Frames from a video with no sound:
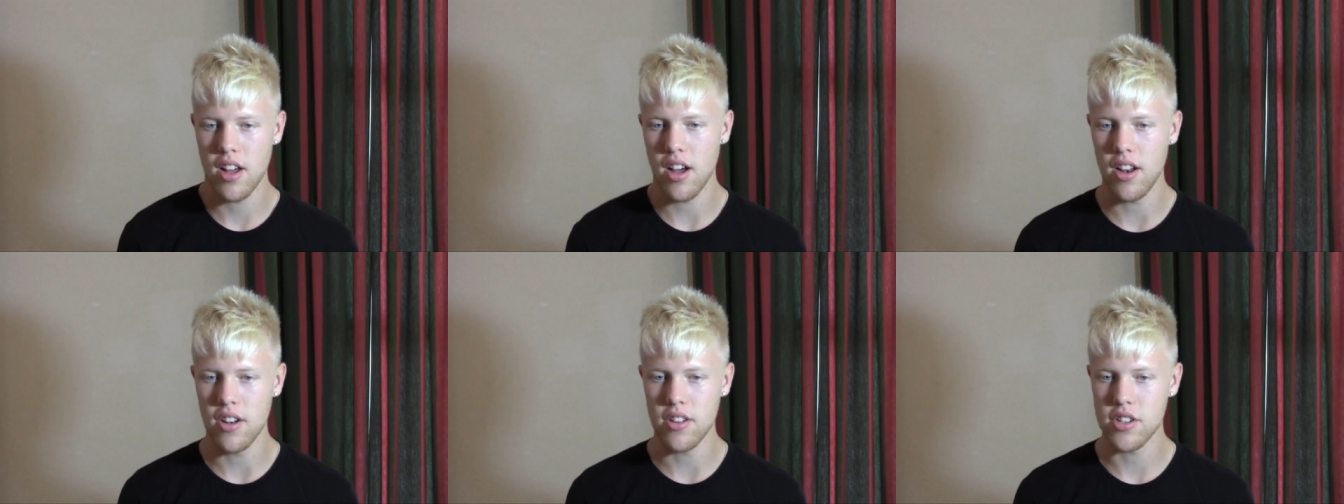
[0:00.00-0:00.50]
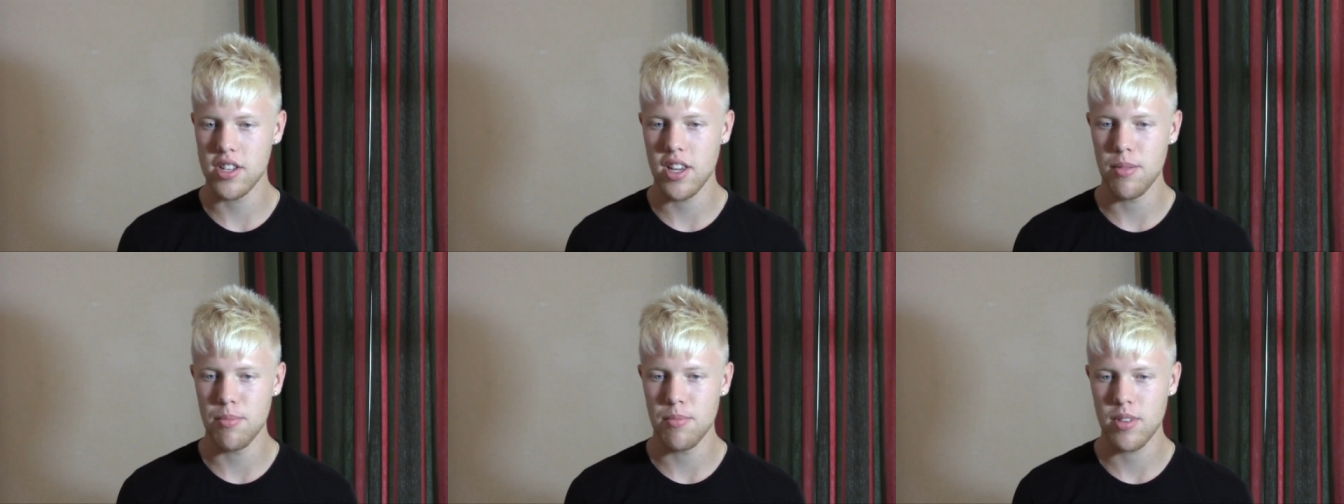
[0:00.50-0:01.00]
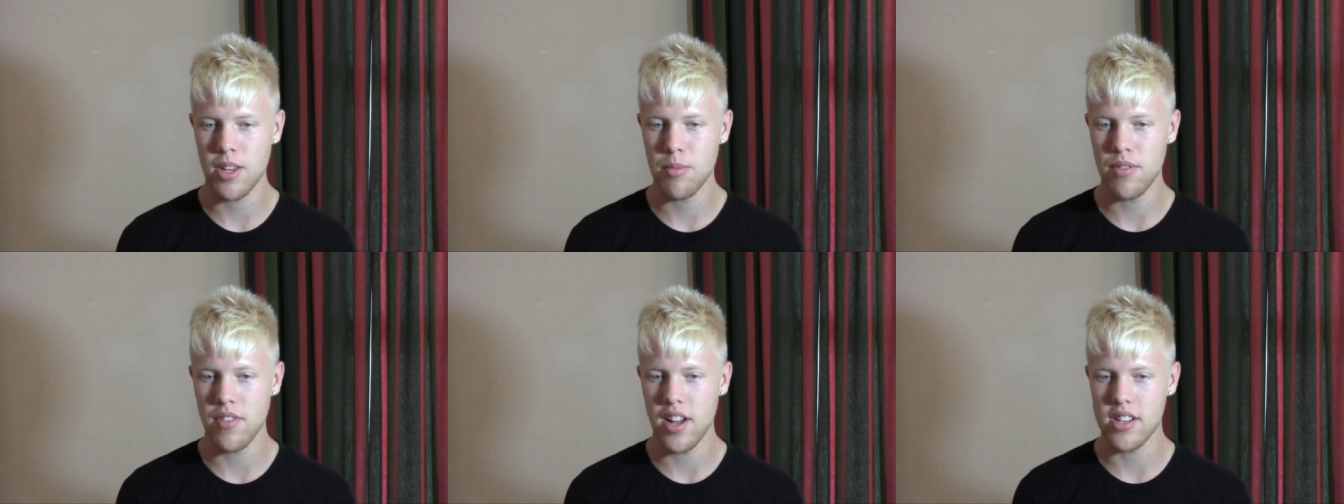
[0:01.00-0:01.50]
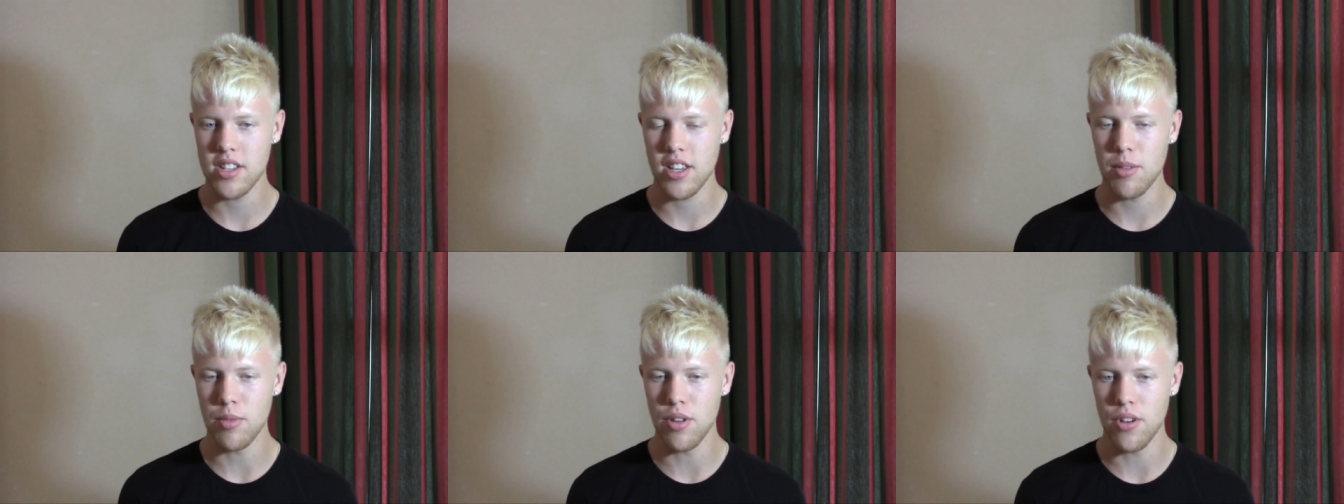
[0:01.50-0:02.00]
know, just keep keep advancing,
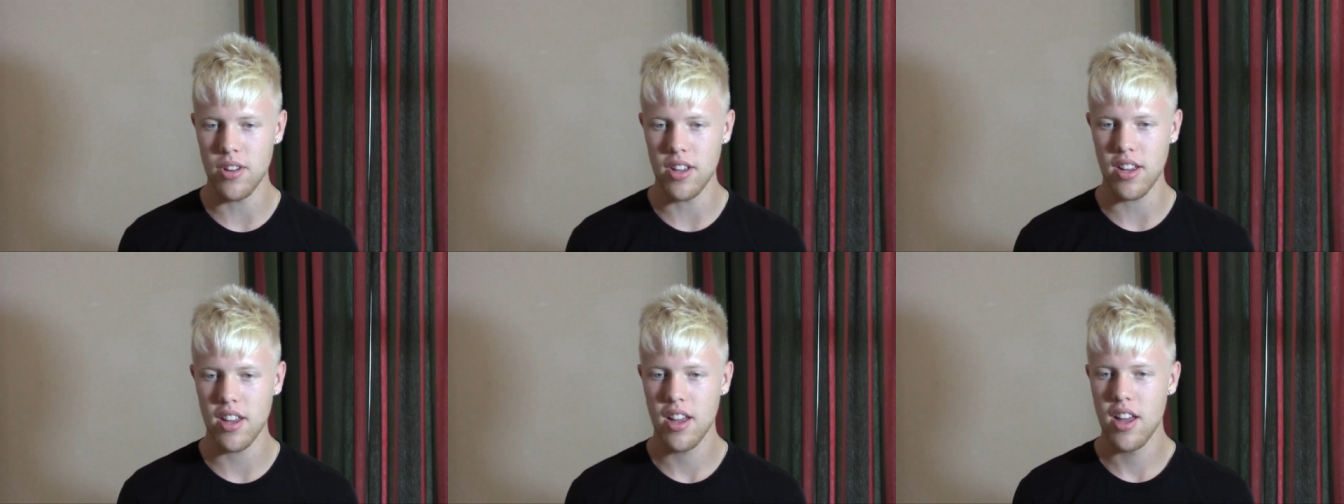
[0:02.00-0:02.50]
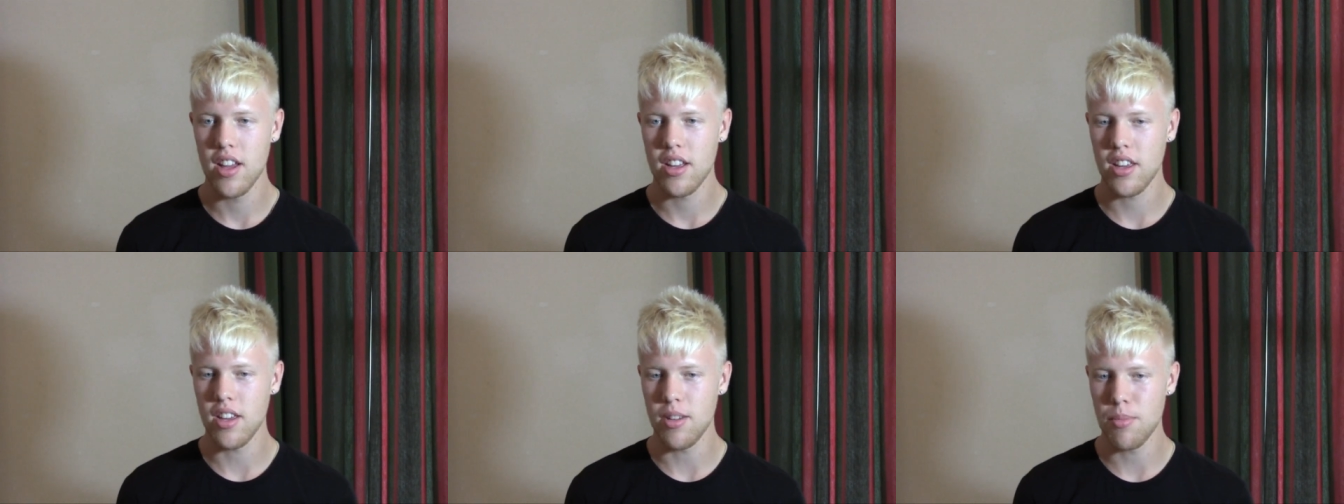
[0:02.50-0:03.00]
keep learning, keep.